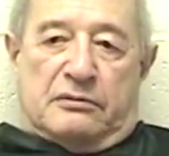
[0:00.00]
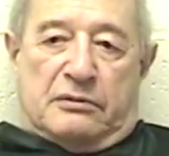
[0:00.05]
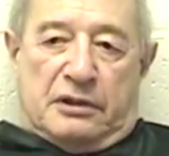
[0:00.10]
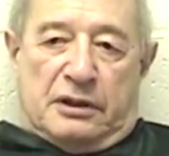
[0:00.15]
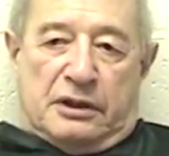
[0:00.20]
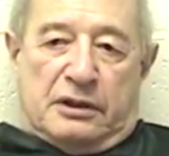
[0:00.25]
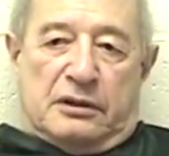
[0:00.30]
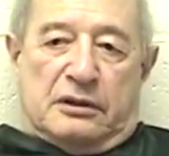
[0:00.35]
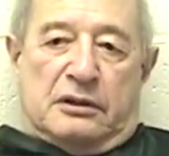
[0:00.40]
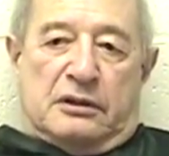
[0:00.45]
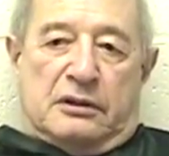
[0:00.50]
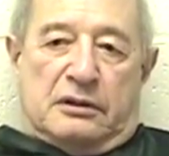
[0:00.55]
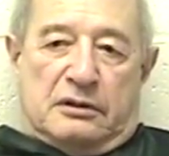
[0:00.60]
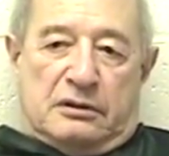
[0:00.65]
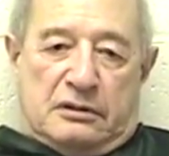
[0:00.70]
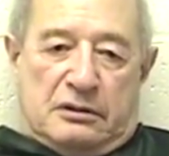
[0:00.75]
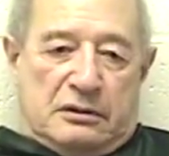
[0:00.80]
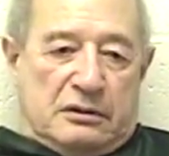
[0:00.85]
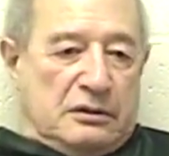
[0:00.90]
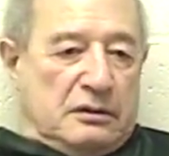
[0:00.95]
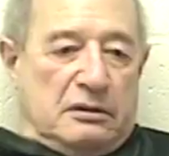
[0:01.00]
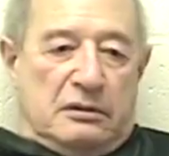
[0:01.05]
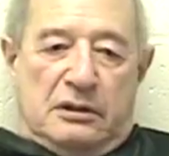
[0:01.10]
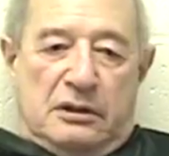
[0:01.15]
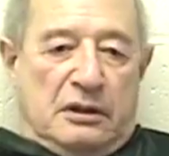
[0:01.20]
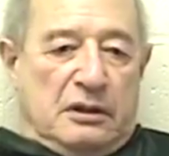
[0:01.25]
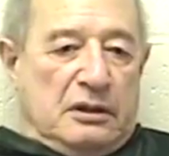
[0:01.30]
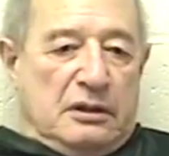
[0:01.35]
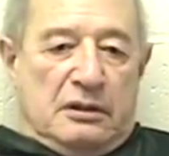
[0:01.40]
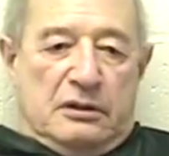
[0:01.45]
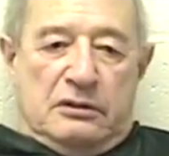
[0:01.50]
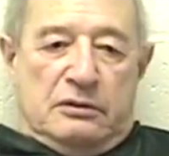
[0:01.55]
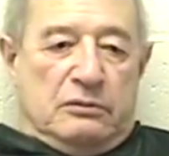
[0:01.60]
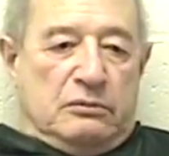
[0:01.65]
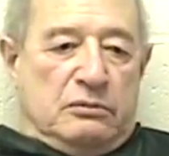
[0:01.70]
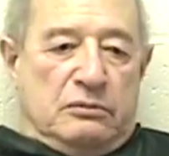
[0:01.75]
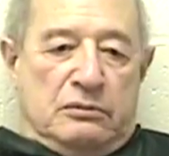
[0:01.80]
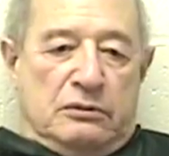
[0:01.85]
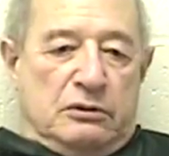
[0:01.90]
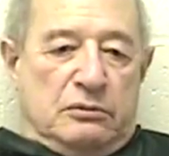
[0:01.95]
Right. And
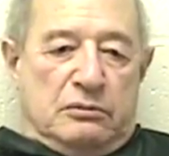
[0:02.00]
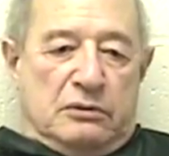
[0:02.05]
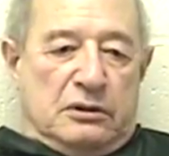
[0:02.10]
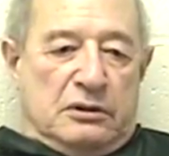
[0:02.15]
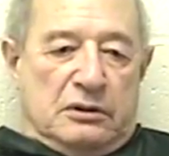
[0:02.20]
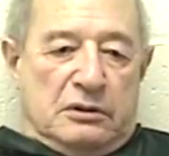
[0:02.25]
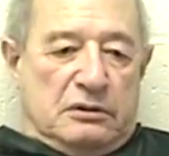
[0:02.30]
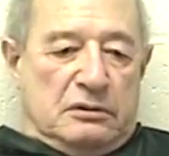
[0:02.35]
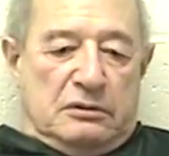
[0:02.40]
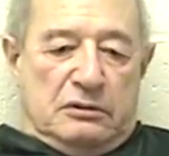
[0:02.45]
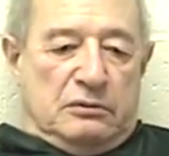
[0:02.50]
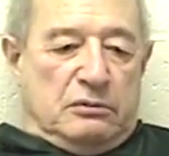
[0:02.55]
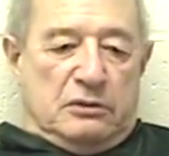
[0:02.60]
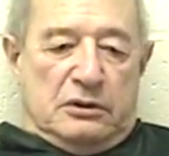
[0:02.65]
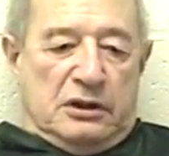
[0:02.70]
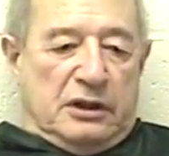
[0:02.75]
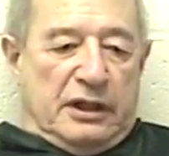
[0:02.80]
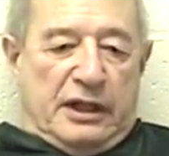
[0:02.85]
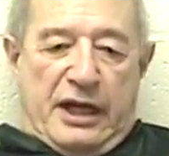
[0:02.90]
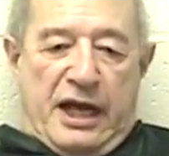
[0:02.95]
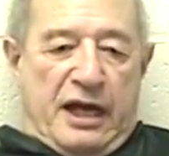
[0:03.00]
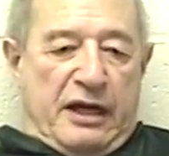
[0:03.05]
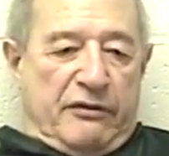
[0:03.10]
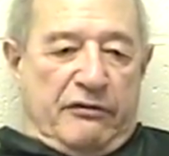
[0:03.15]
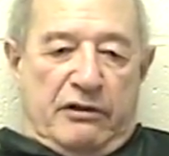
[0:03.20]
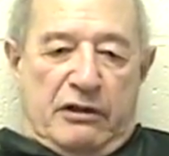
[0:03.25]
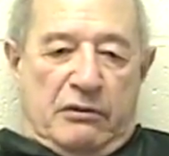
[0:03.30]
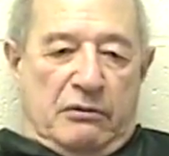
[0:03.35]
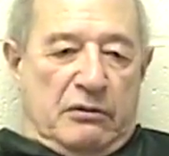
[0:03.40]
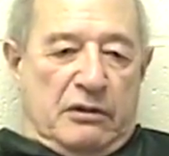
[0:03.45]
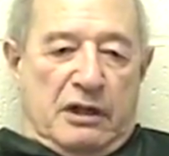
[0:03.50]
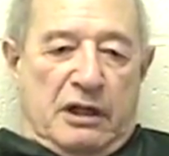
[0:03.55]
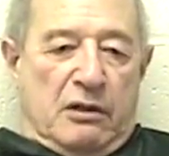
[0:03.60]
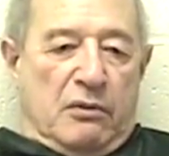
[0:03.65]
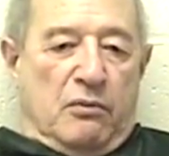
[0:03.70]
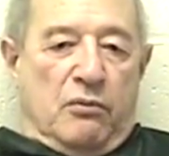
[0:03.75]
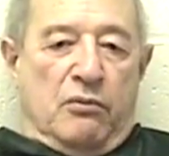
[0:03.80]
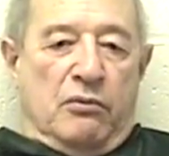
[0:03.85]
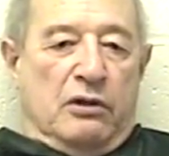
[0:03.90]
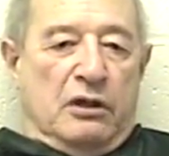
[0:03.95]
you wouldn't get out of there
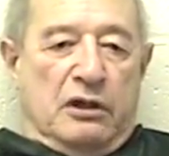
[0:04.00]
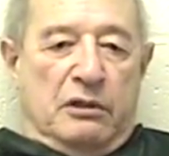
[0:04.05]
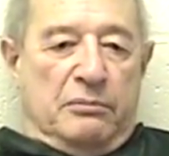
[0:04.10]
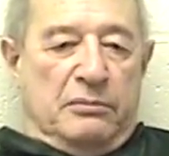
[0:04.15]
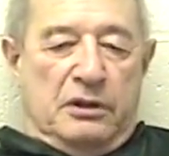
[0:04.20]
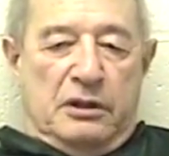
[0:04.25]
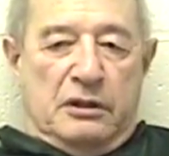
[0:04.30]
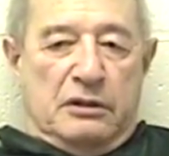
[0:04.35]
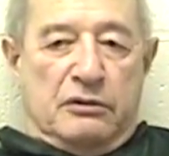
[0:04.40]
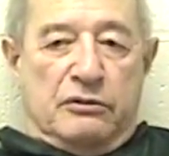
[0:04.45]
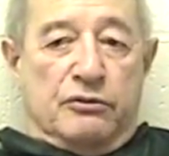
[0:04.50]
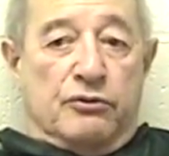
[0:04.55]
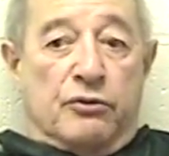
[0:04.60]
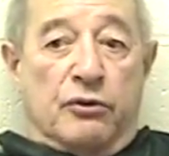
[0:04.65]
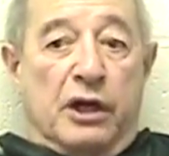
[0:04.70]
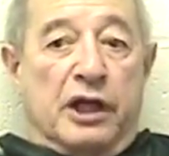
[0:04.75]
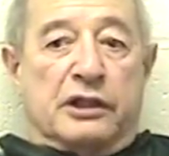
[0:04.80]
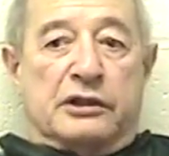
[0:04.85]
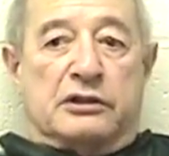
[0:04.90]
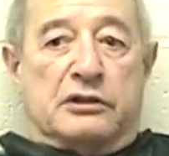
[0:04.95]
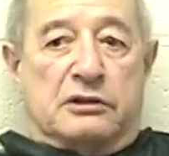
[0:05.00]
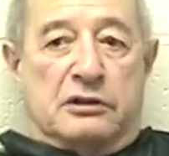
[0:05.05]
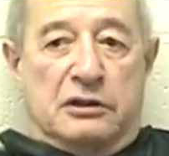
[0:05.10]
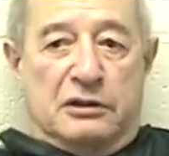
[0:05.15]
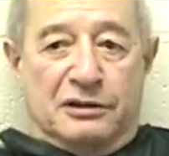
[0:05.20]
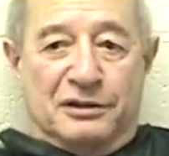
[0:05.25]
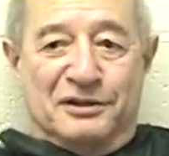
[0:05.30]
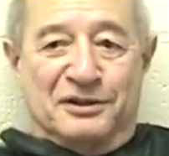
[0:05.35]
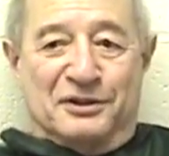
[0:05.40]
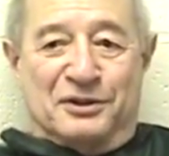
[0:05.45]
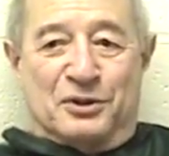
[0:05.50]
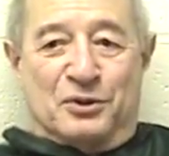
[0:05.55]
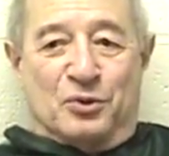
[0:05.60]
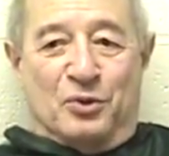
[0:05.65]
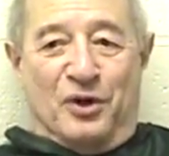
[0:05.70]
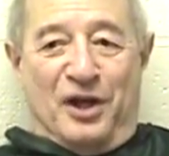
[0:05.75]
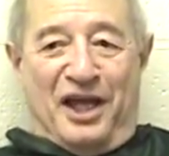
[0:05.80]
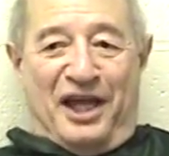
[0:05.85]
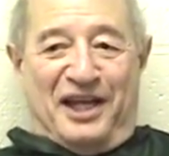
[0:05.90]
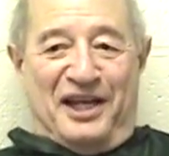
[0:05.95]
without really being drenched in
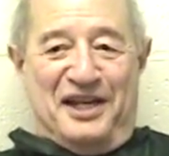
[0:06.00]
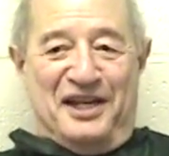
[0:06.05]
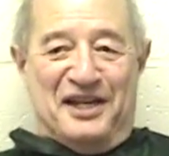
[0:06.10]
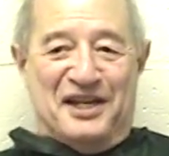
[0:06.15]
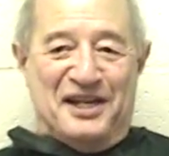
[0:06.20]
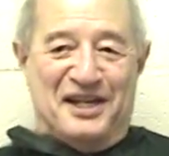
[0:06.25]
sweat.